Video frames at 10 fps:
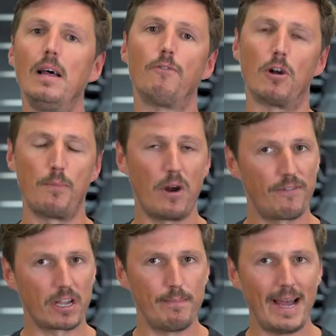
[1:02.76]
For a
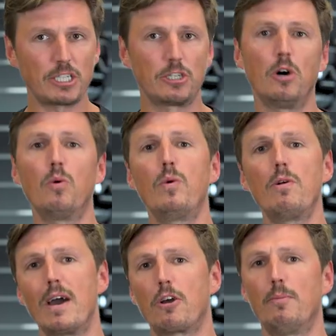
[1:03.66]
perfect match though, we
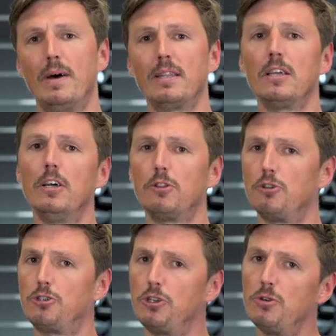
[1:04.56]
recommend
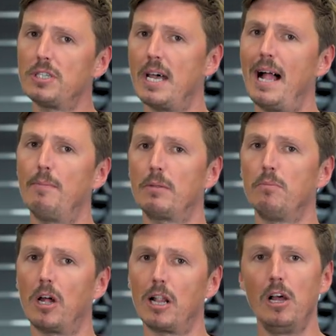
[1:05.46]
to choose a helmet
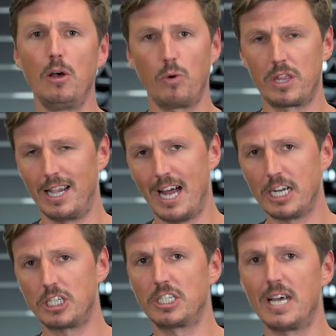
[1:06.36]
model with a
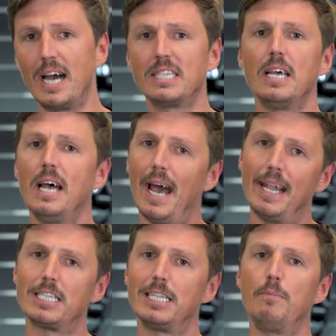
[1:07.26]
larger size
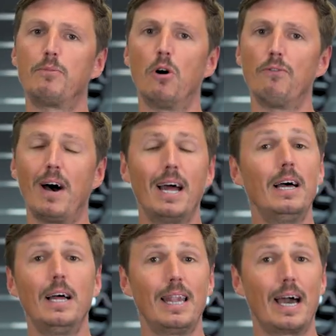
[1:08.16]
and a slim profile,
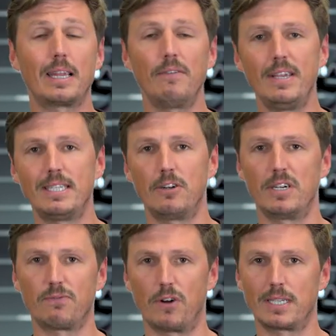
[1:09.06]
like the
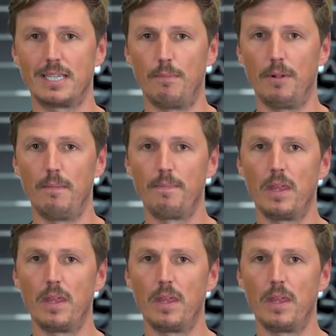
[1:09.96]
V-Series for example.